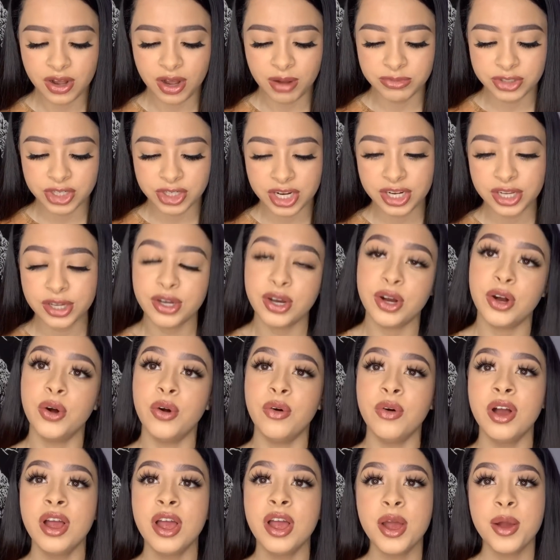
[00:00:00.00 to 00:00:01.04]
I'm trying to
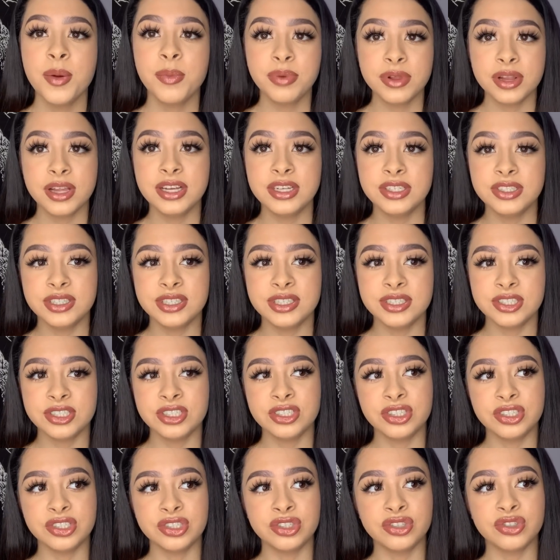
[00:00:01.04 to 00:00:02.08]
go places and
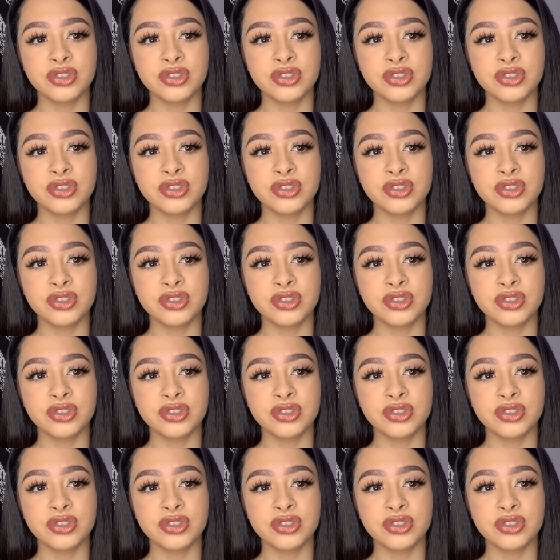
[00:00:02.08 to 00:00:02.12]
just